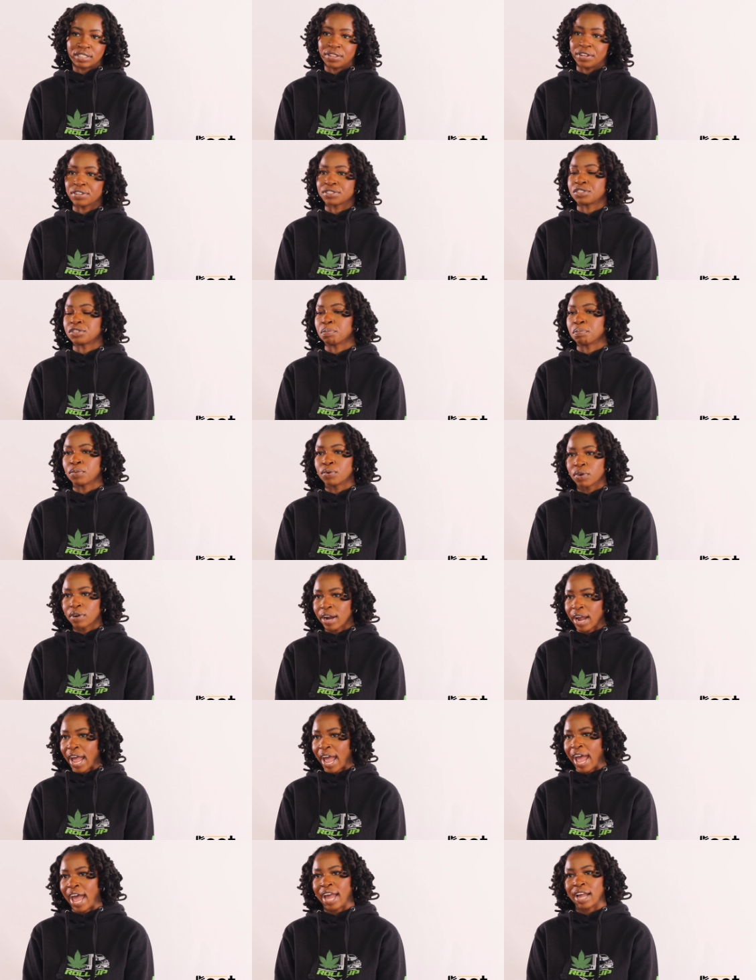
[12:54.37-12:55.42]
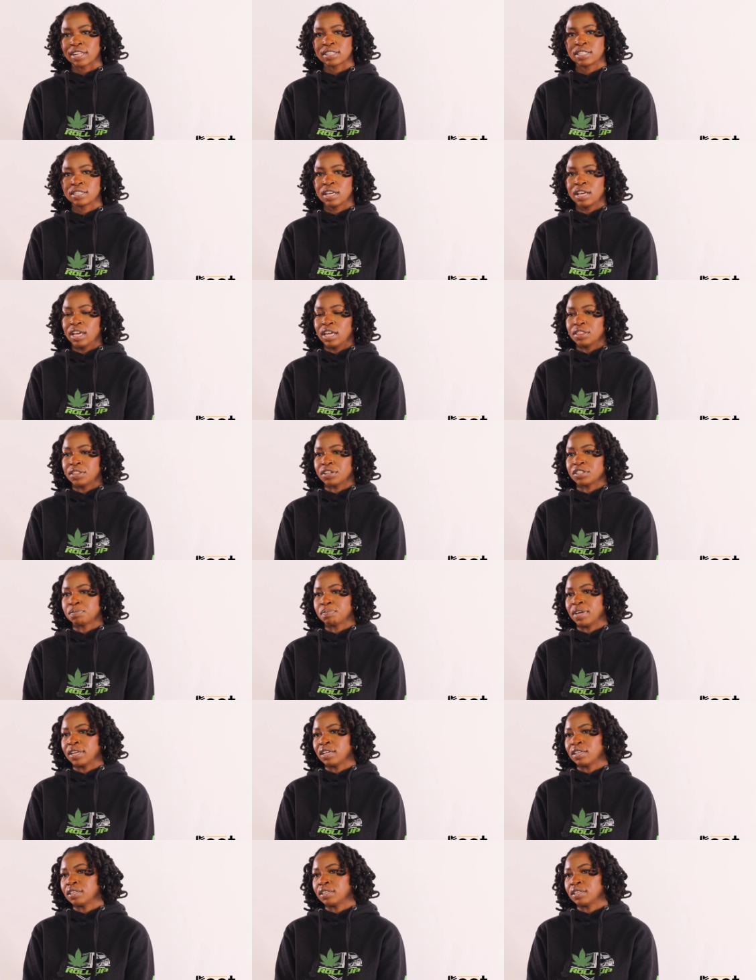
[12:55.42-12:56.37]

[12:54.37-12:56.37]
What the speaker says: There's the MORE Act. There's many